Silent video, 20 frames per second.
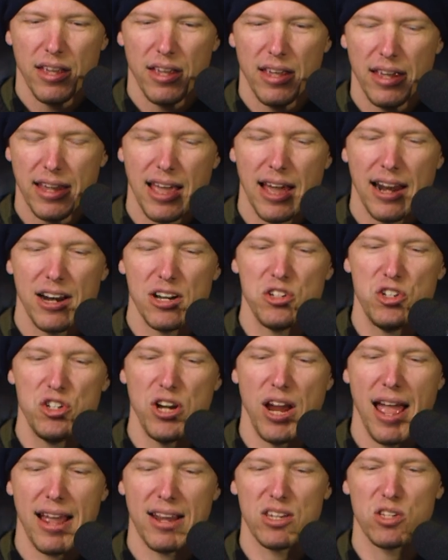it kind of
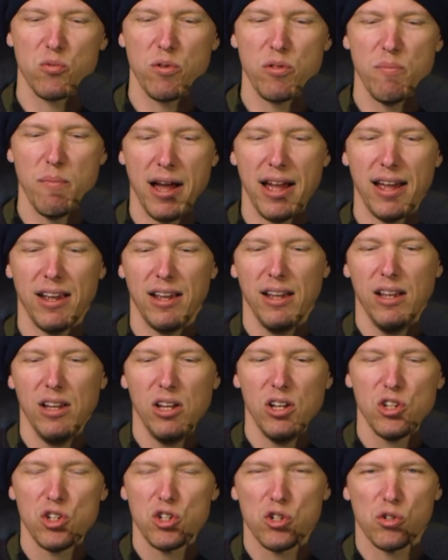jacks with my
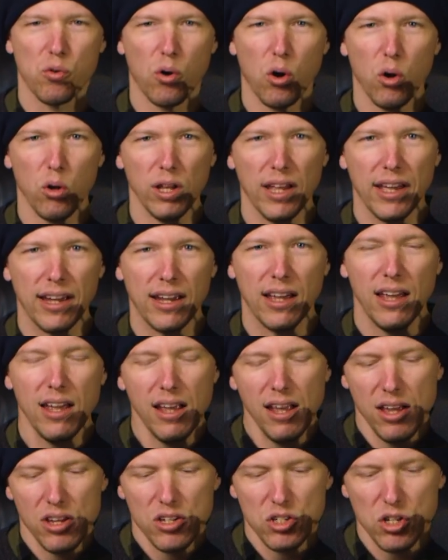scrolling.
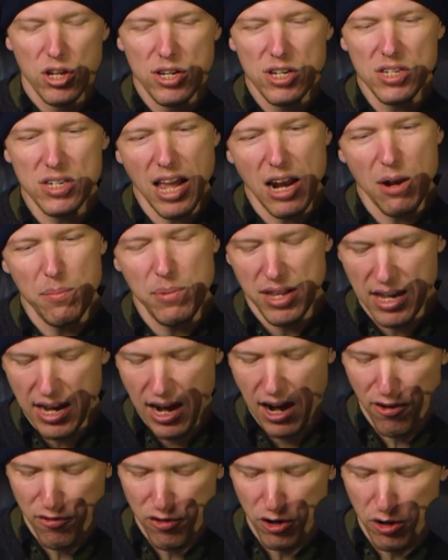So you just got to be
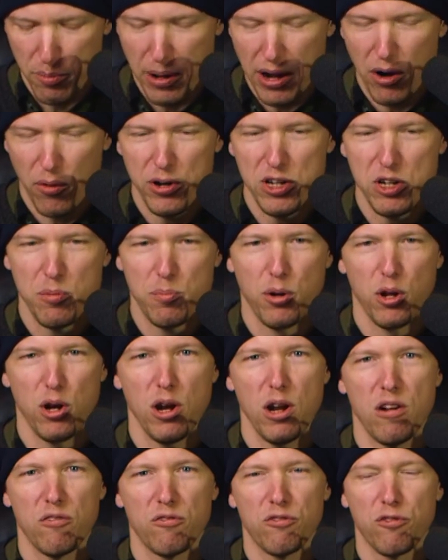careful about when you put
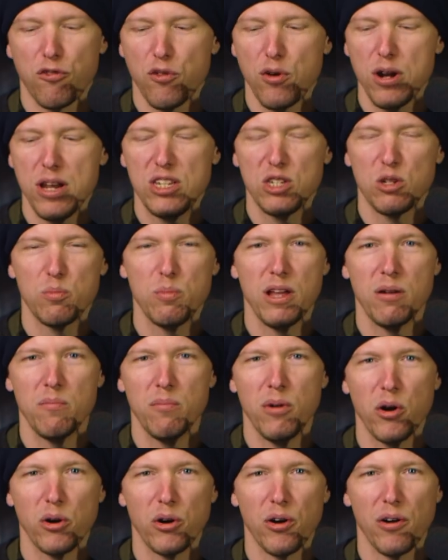it in free spin
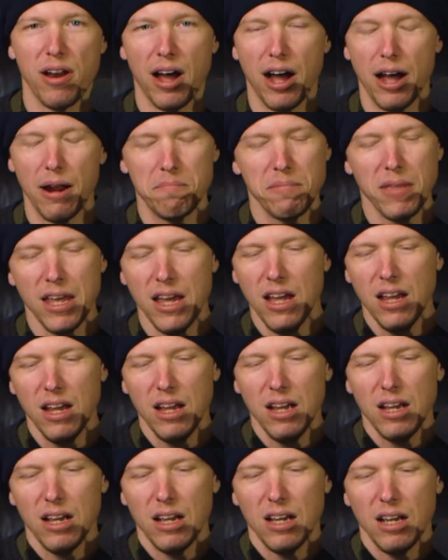mode or not.
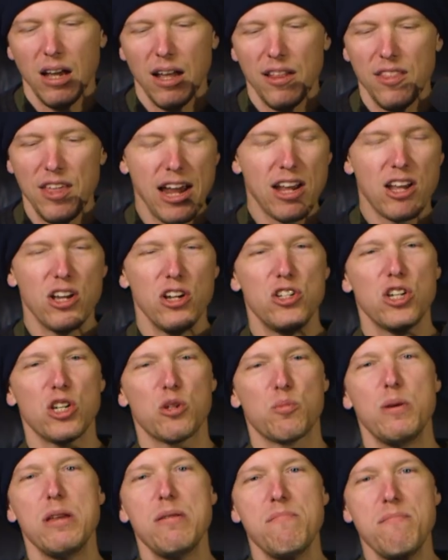That could
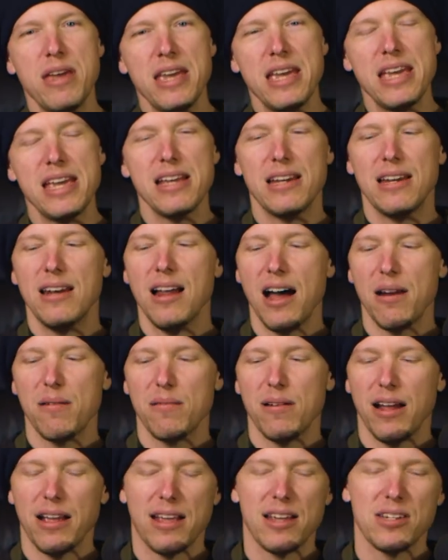just be me, not
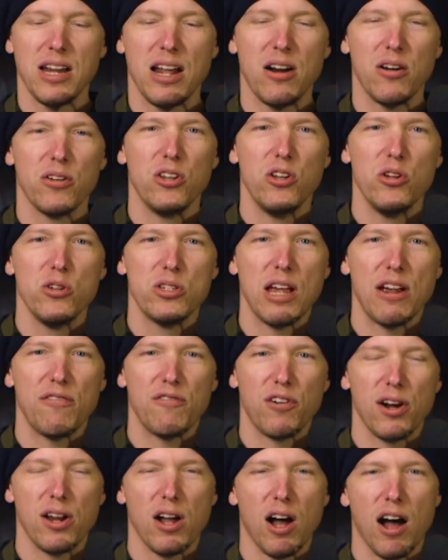because I don't use that
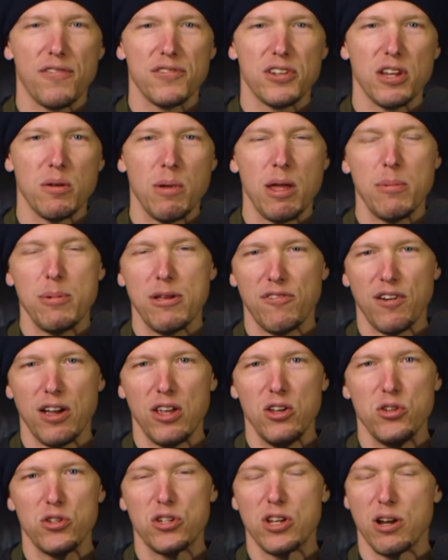very often. Maybe if I
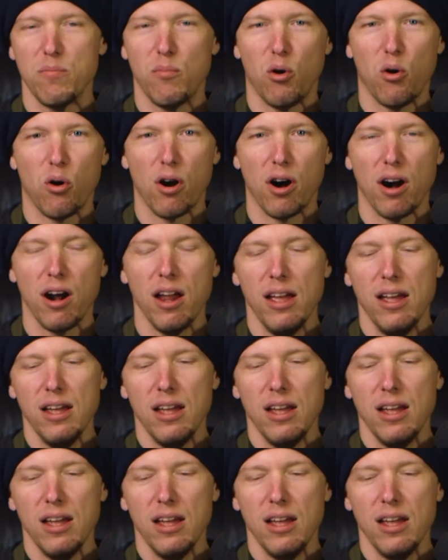used it more,